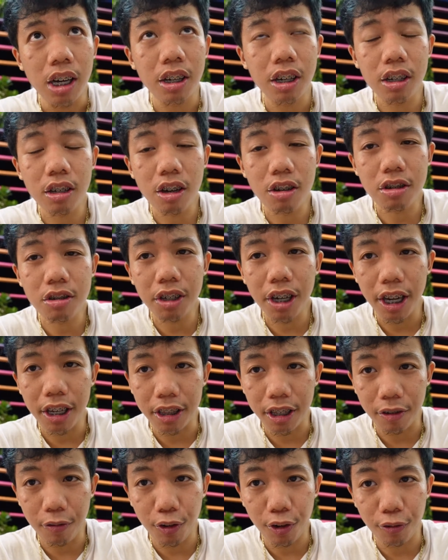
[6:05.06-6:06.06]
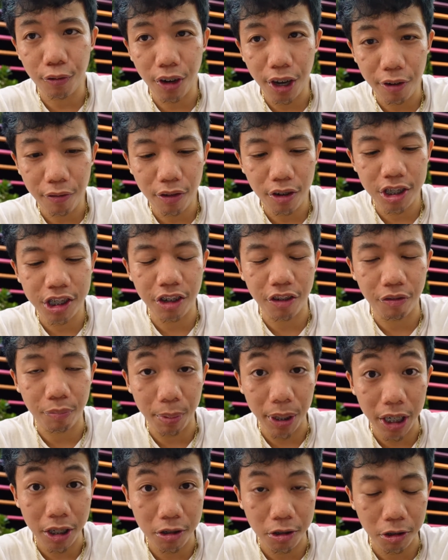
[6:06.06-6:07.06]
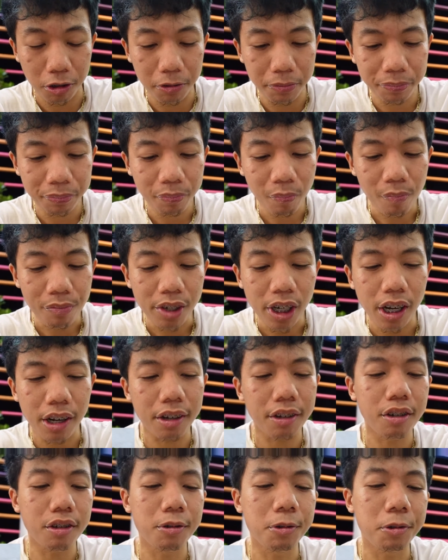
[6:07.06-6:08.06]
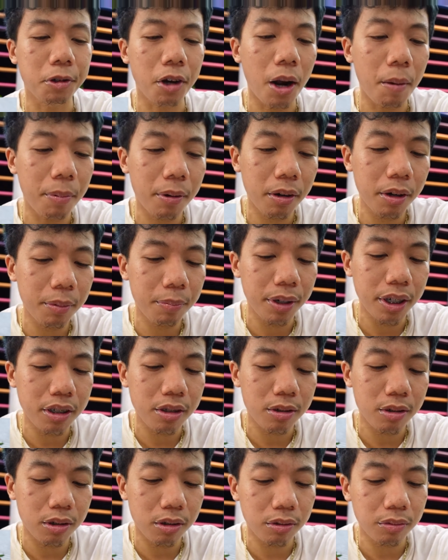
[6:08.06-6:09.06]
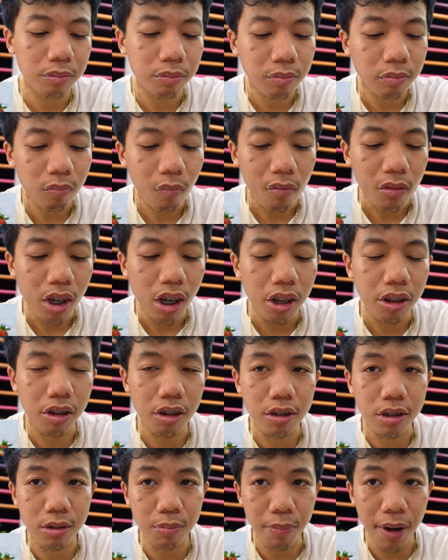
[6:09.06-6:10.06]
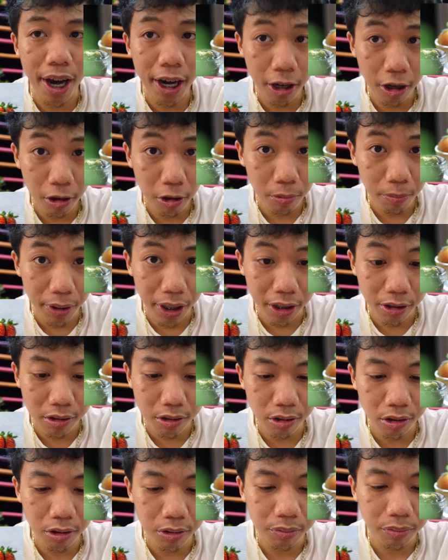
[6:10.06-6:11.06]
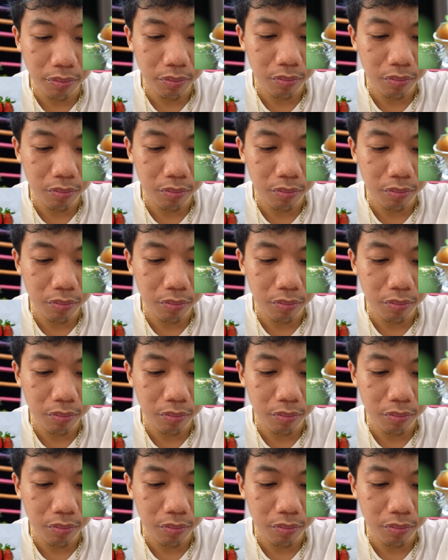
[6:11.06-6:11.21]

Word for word: You can also get different flavors of Bingsu. Like there's strawberry Bingsu, there's mango Bingsu,